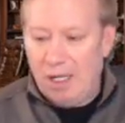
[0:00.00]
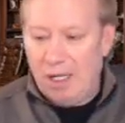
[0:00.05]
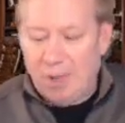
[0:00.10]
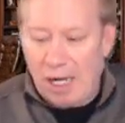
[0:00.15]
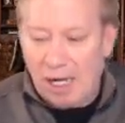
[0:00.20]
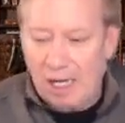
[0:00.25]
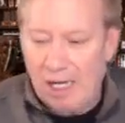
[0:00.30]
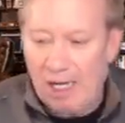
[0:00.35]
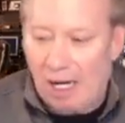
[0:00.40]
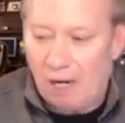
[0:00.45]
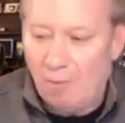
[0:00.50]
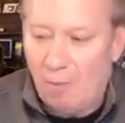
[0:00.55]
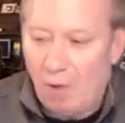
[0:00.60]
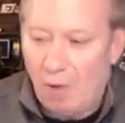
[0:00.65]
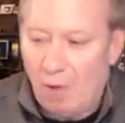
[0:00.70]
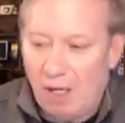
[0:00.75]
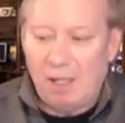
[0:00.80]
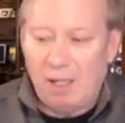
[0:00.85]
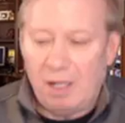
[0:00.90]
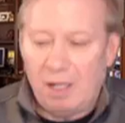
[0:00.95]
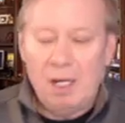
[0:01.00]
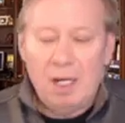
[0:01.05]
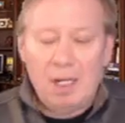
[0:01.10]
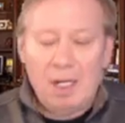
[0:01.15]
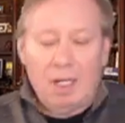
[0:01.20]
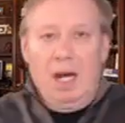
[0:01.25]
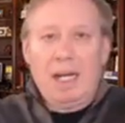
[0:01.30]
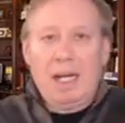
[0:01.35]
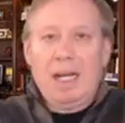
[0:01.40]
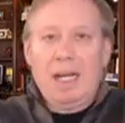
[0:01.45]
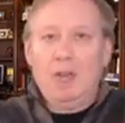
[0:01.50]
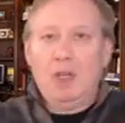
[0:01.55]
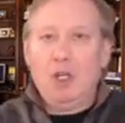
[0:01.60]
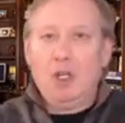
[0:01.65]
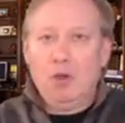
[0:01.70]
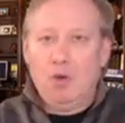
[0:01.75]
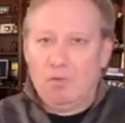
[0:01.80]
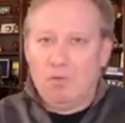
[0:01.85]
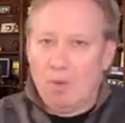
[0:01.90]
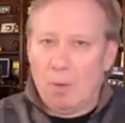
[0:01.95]
But I want to, again, the
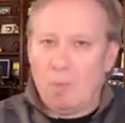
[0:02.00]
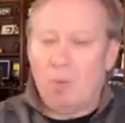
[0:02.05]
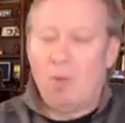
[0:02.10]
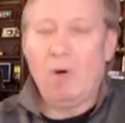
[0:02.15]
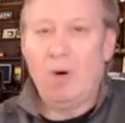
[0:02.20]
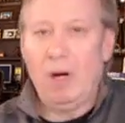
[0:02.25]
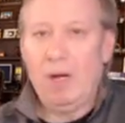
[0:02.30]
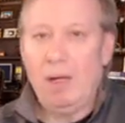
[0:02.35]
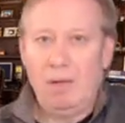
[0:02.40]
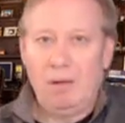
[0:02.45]
noon report.